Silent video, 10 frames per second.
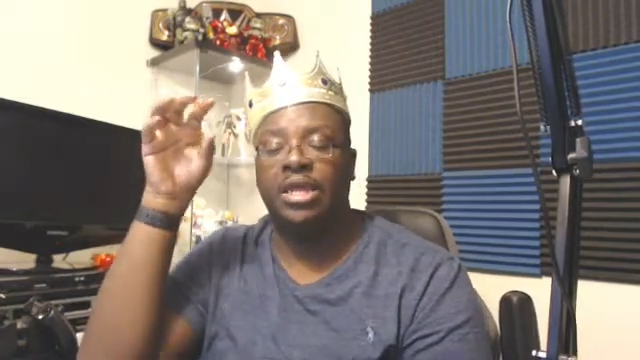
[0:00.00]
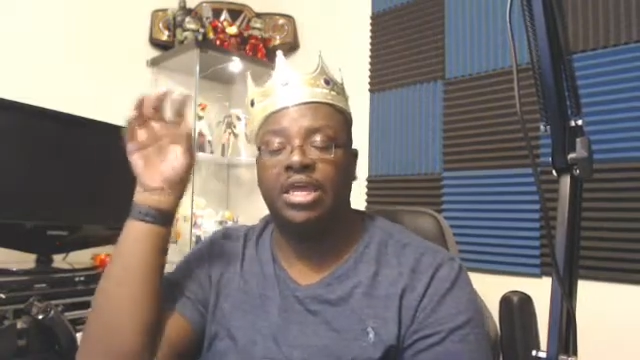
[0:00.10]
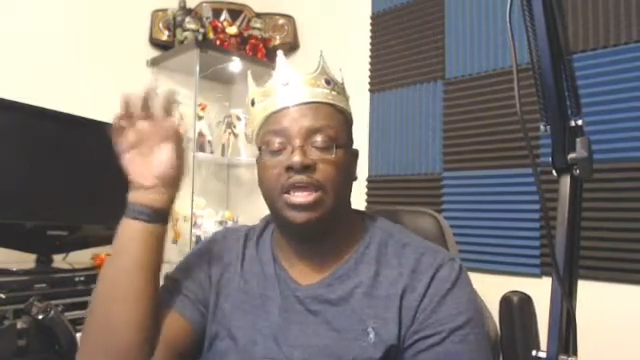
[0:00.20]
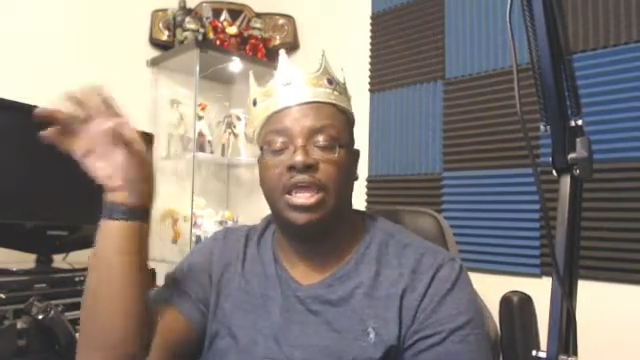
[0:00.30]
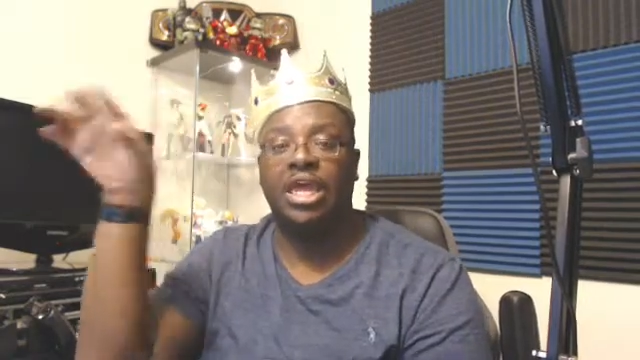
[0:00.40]

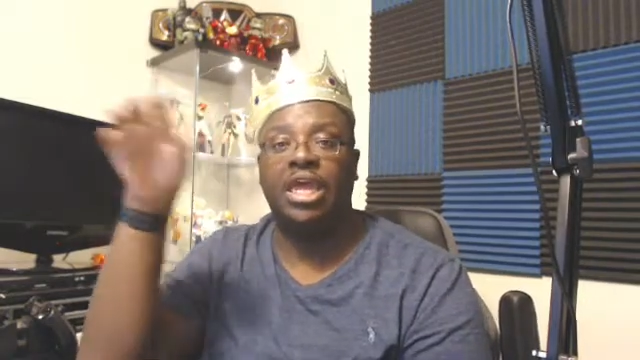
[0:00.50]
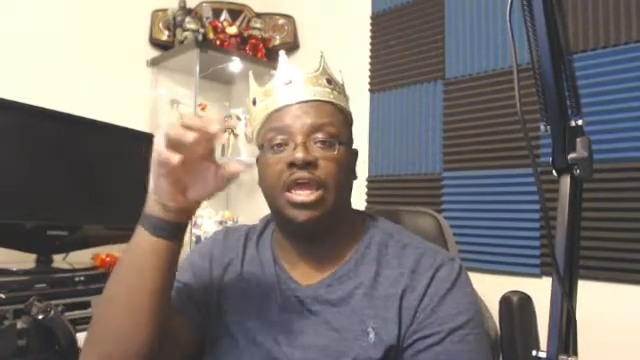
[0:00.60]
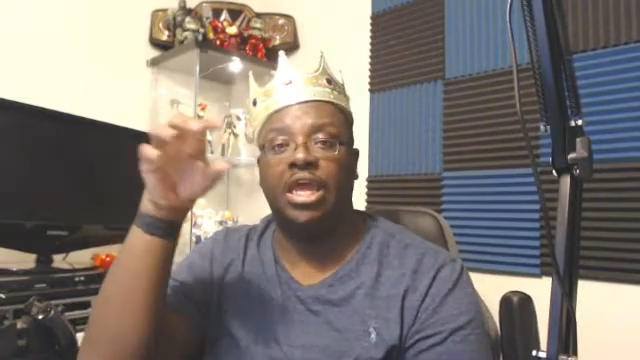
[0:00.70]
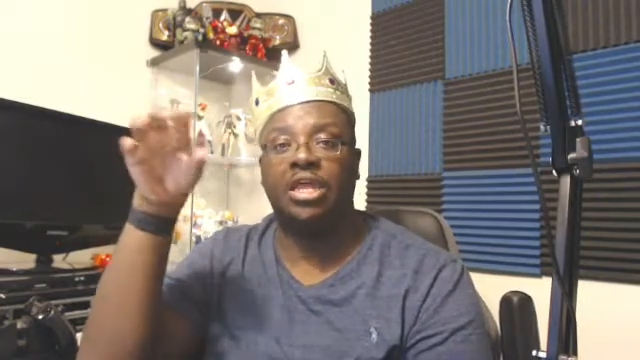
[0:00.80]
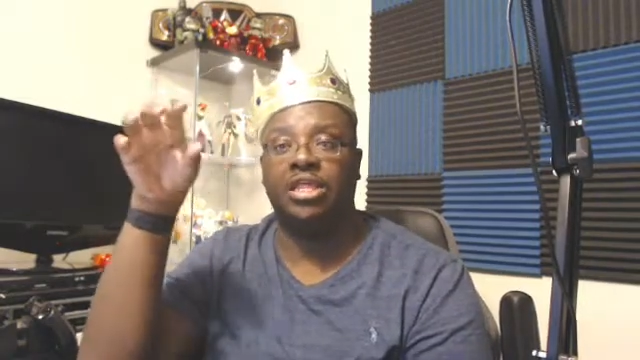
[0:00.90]

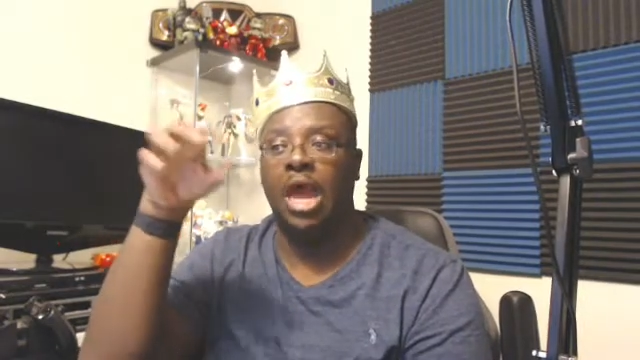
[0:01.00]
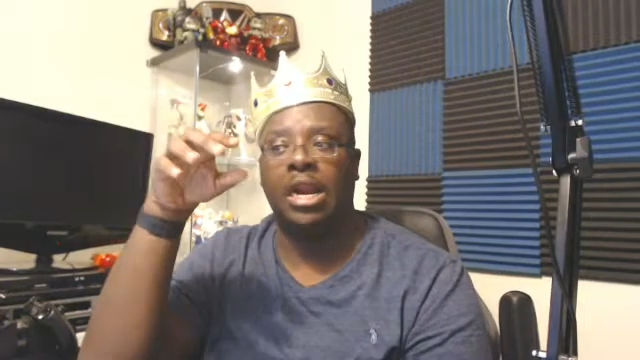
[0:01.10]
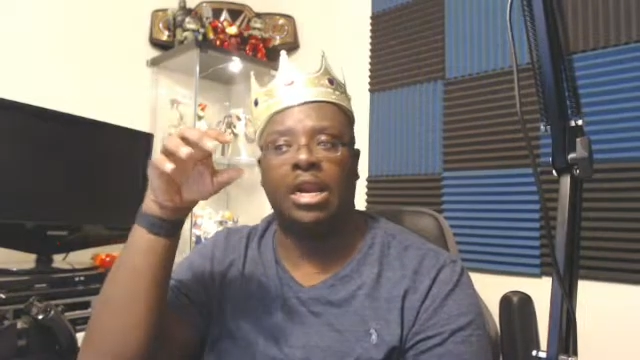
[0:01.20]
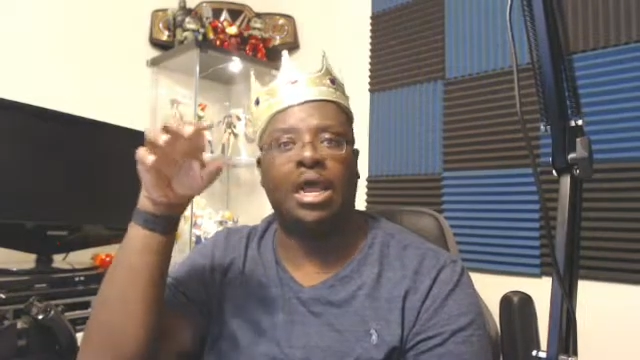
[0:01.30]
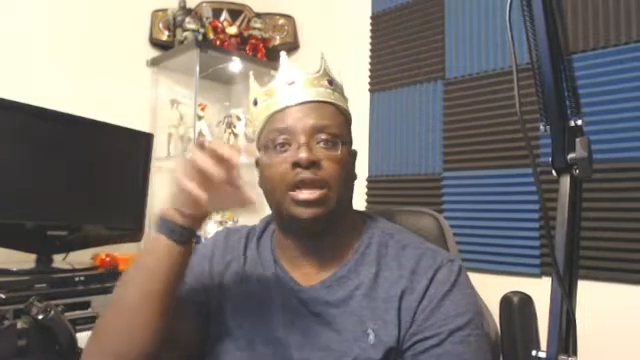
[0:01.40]
he is
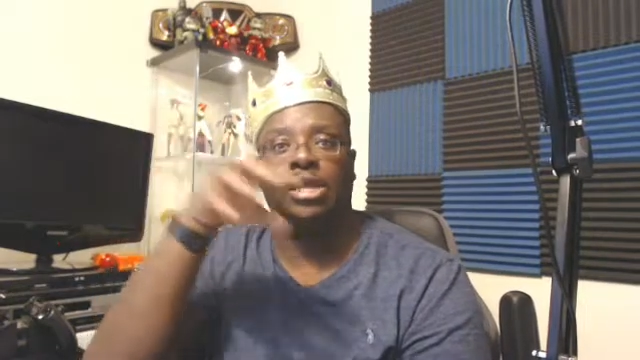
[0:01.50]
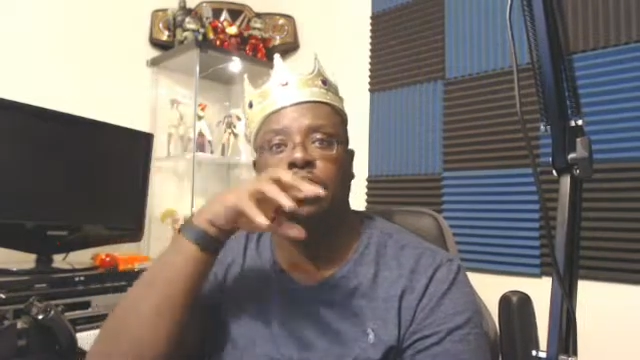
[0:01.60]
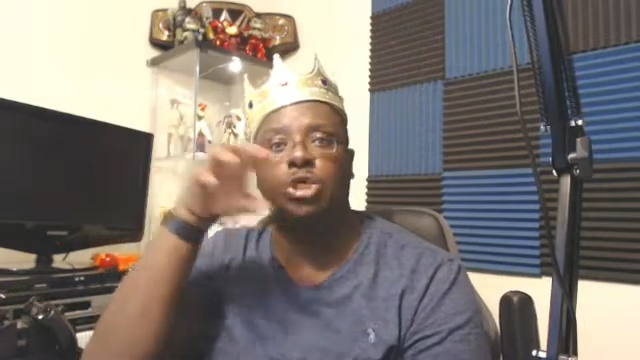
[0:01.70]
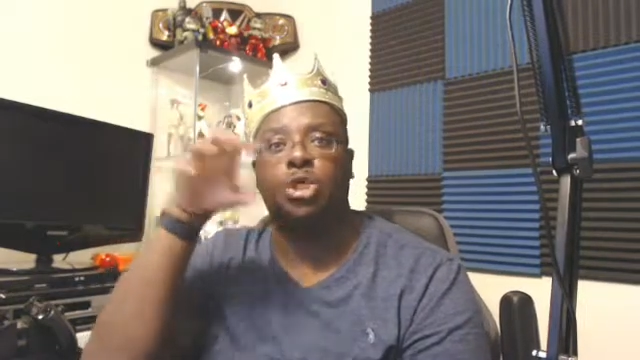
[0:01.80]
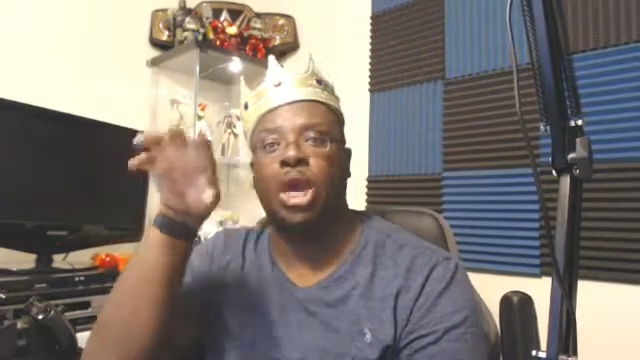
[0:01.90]
kind of like
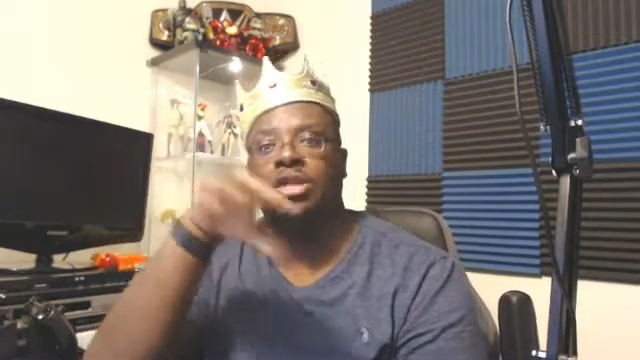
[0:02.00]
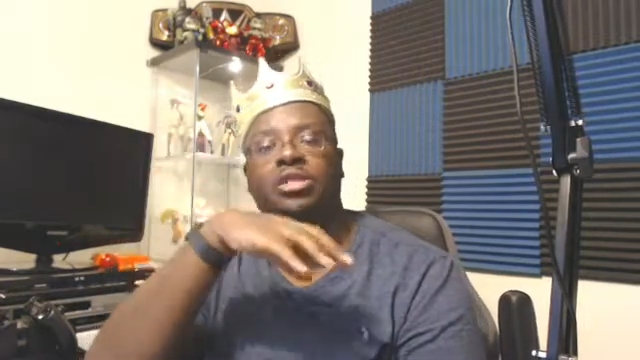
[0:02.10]
trying